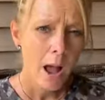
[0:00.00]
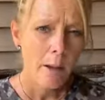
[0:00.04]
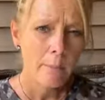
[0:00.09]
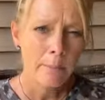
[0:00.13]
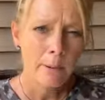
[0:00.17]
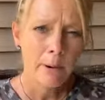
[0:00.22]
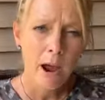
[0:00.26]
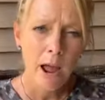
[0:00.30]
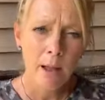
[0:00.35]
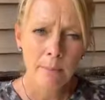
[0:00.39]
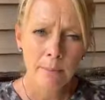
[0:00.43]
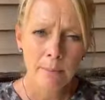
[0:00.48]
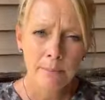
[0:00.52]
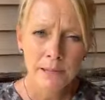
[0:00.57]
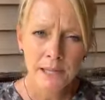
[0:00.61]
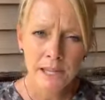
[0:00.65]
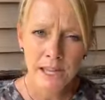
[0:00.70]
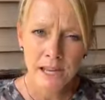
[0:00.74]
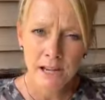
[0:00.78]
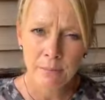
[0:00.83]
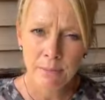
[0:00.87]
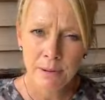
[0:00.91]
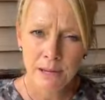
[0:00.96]
I'm
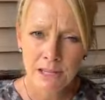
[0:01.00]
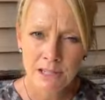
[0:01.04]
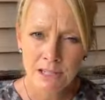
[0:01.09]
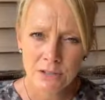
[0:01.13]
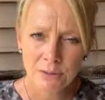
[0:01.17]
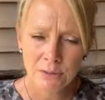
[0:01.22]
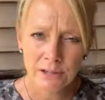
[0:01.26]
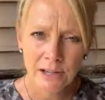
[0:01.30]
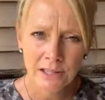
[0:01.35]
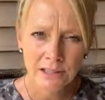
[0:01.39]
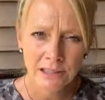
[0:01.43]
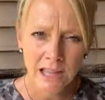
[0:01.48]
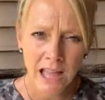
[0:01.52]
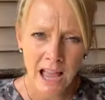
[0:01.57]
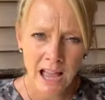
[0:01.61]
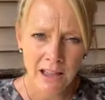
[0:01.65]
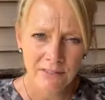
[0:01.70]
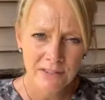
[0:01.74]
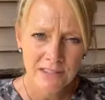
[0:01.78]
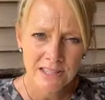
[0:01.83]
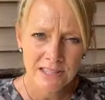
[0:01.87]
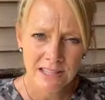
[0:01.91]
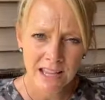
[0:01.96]
probably going to be doing a
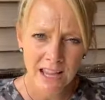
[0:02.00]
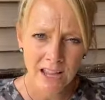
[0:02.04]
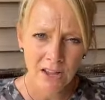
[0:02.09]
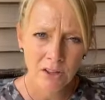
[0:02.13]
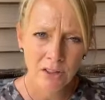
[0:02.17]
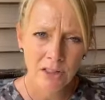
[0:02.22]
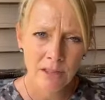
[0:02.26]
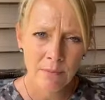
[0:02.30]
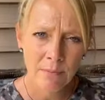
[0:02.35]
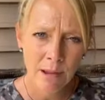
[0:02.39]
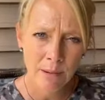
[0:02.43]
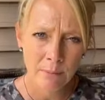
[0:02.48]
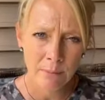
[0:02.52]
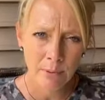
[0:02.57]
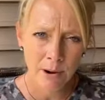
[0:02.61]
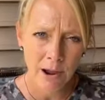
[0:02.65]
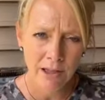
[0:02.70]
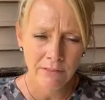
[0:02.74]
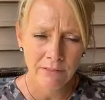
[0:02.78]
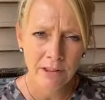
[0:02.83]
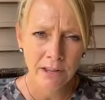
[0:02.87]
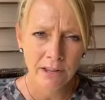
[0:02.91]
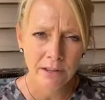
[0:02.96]
live sale in my
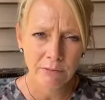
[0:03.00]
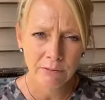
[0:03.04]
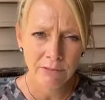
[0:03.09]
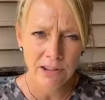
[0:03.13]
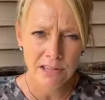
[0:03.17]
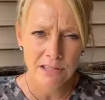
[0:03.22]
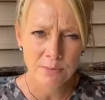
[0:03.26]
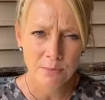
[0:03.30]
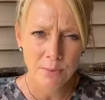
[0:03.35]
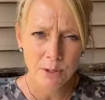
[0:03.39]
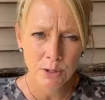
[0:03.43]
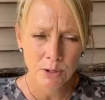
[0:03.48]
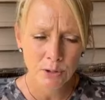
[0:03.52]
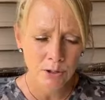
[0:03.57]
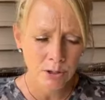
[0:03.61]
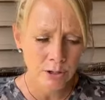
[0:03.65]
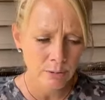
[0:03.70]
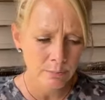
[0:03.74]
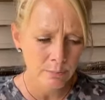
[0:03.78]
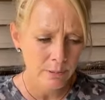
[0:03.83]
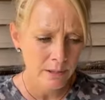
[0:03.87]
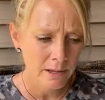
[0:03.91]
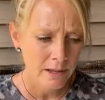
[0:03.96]
private Facebook
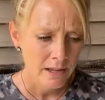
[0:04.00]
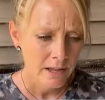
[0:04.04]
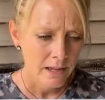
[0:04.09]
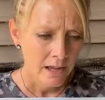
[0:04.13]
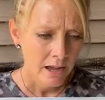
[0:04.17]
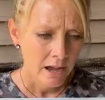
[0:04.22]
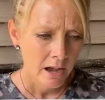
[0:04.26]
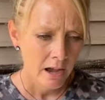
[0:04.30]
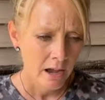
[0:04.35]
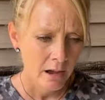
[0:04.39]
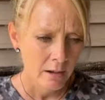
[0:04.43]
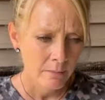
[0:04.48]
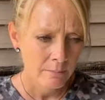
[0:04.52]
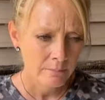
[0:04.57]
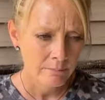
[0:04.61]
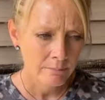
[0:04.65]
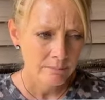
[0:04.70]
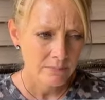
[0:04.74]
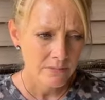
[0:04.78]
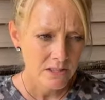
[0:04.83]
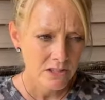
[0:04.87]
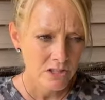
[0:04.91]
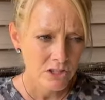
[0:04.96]
group
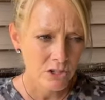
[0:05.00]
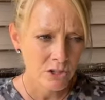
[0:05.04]
um,